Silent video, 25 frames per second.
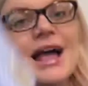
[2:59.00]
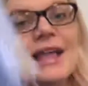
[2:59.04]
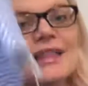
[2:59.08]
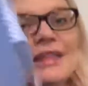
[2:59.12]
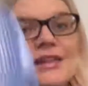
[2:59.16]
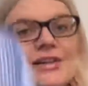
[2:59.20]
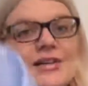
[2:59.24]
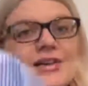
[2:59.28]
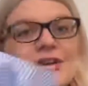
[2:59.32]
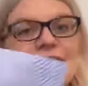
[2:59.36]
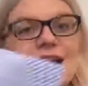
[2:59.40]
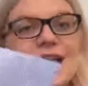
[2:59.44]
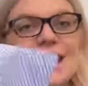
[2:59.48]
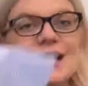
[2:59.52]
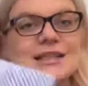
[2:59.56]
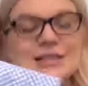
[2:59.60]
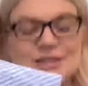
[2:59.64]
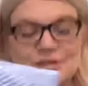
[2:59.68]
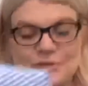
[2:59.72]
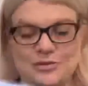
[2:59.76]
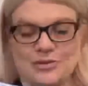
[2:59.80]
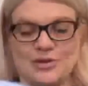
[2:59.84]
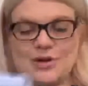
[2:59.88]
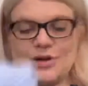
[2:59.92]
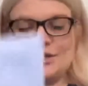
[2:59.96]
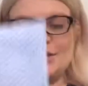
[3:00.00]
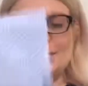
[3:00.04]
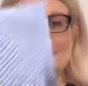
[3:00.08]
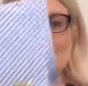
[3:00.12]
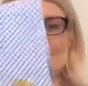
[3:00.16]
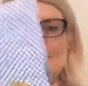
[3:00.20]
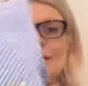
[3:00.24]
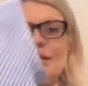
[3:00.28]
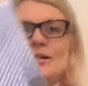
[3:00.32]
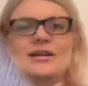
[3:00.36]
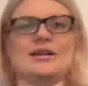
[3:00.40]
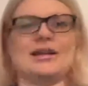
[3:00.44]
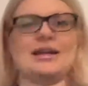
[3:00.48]
then our last one
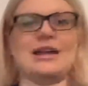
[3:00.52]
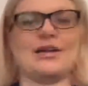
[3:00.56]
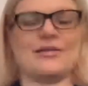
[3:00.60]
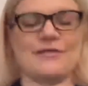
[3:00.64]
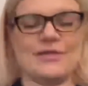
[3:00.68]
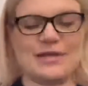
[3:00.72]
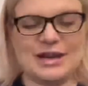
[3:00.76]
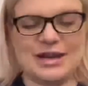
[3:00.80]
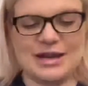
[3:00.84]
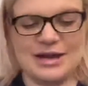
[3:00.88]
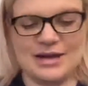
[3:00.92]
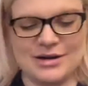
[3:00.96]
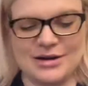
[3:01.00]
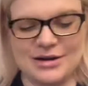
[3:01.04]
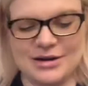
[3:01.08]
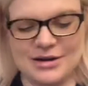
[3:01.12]
I have here.